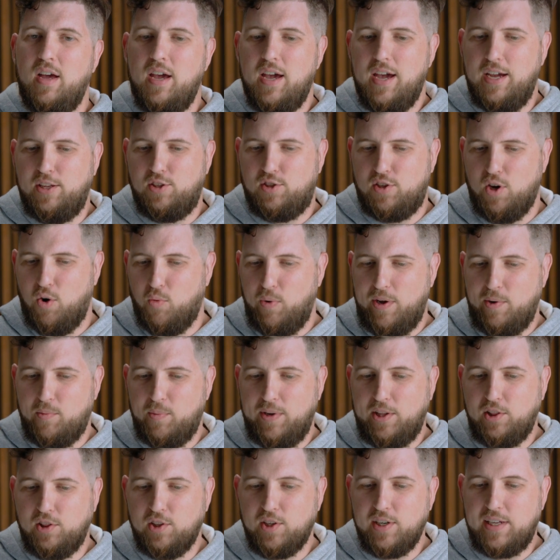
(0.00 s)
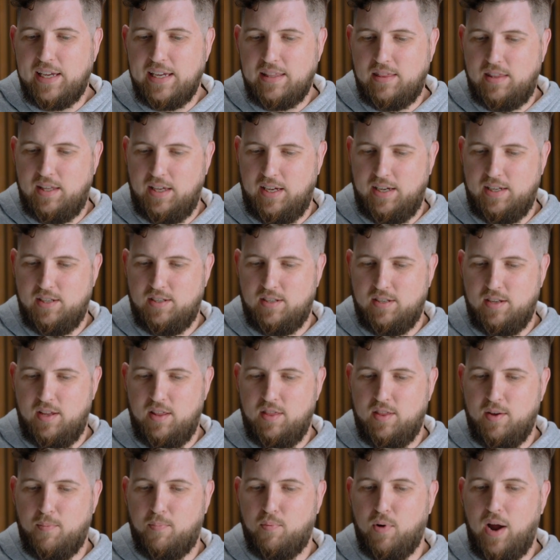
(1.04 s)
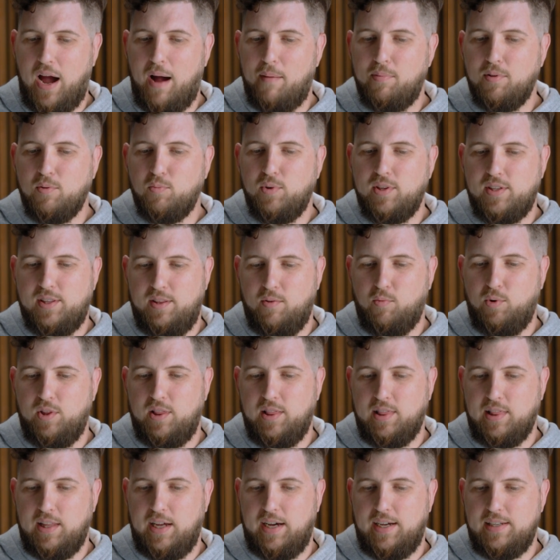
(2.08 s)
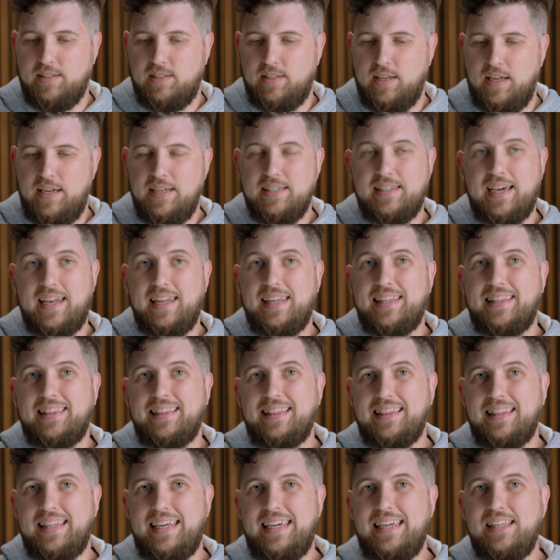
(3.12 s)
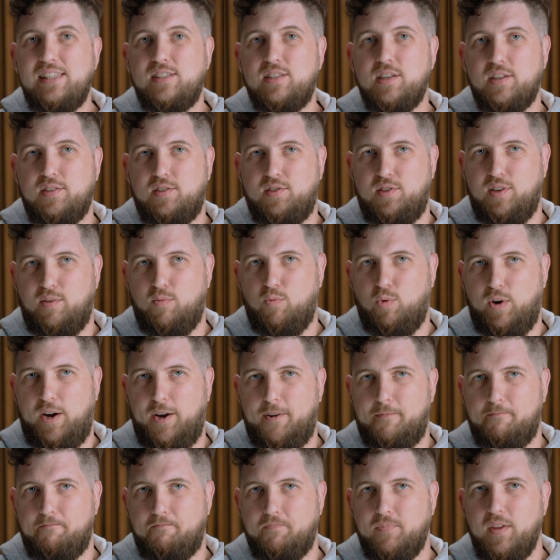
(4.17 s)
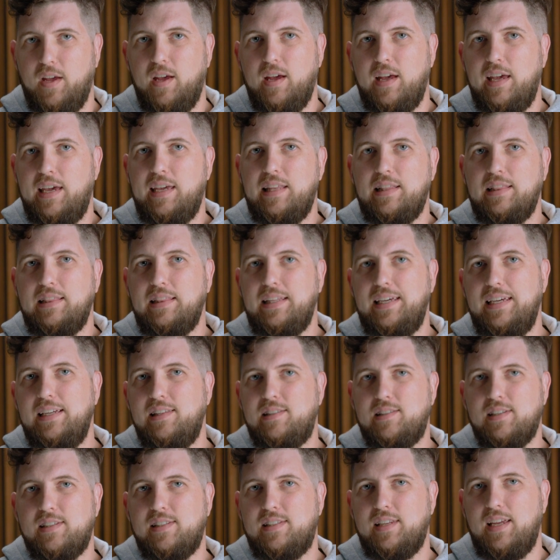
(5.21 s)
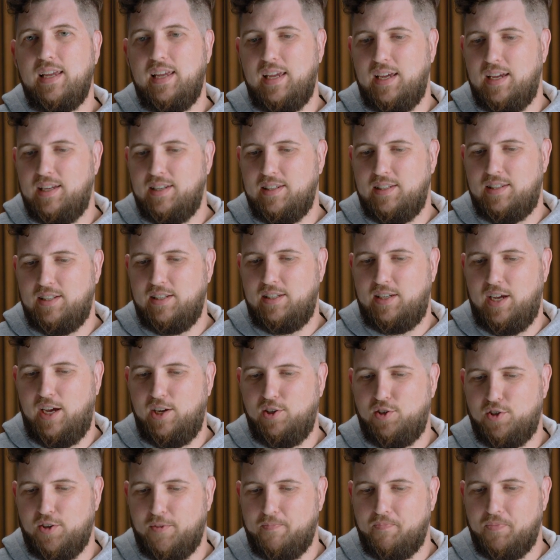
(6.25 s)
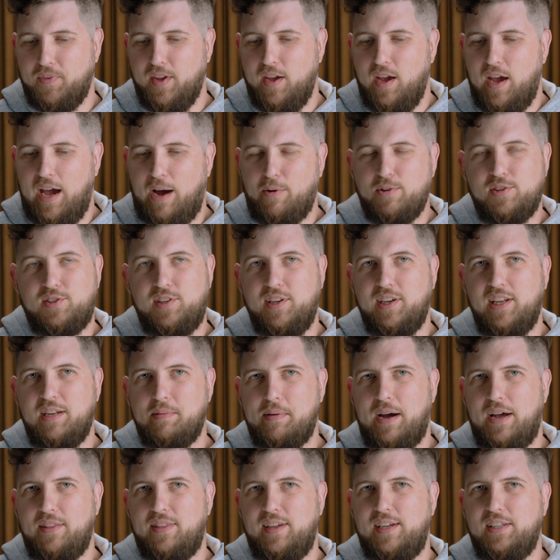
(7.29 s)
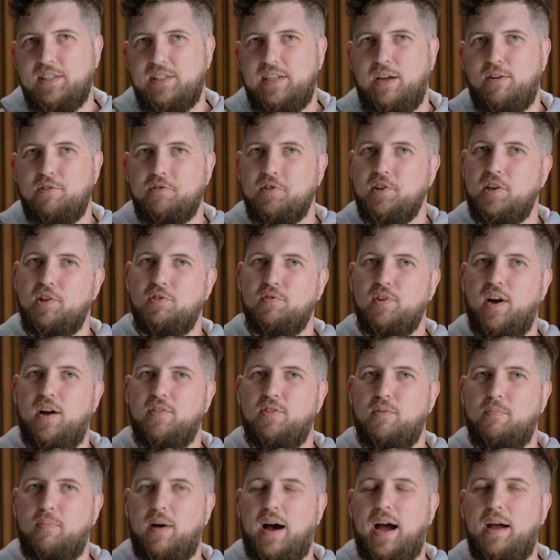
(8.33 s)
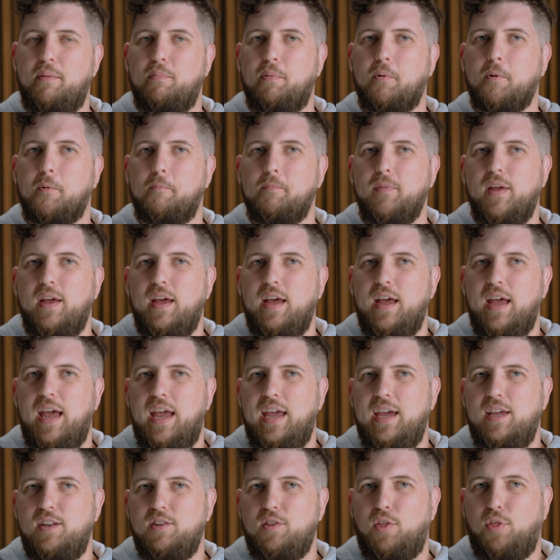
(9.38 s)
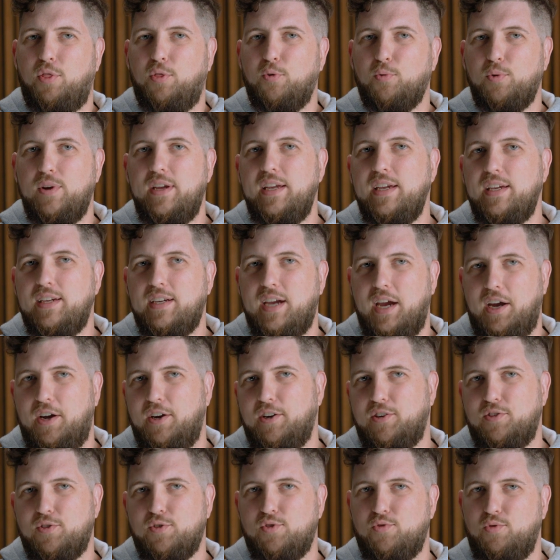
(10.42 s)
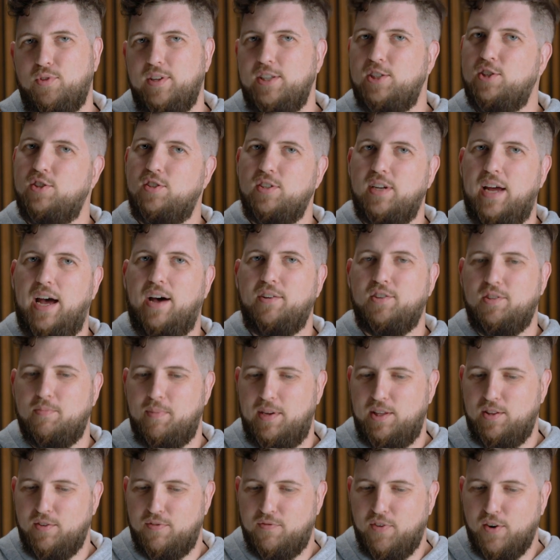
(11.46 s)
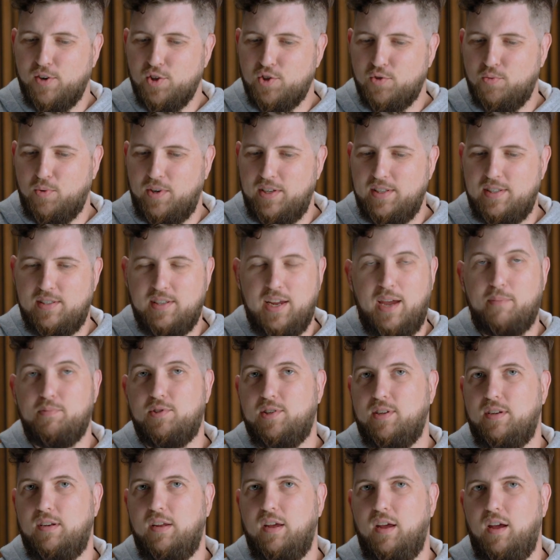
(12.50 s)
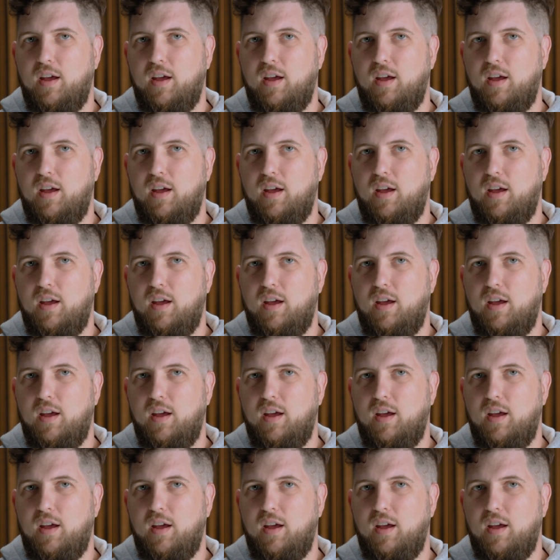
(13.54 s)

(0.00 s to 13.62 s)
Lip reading: And so when we look at this, the problem with lust is that it leads us somewhere. It leads us into danger. I was thinking about this and I was looking throughout the Bible and three characters really stood out to me. The first one is Samson.